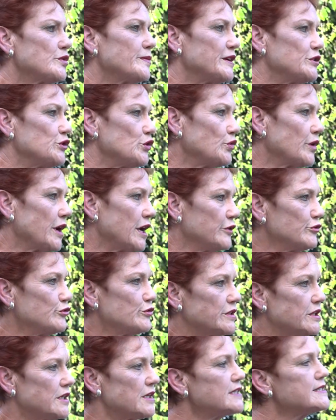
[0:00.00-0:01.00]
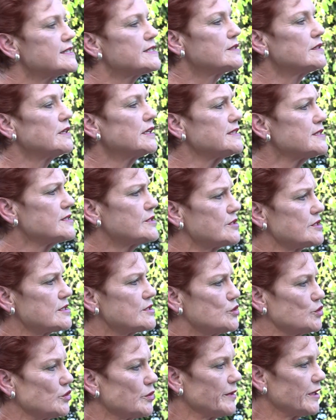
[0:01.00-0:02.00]
about your country. Let's
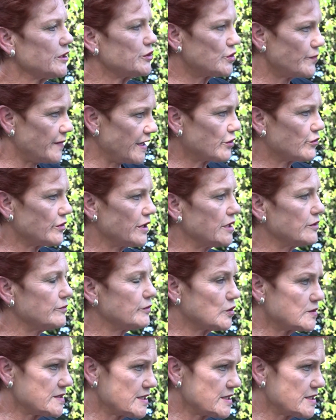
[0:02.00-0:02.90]
just talk about your background, because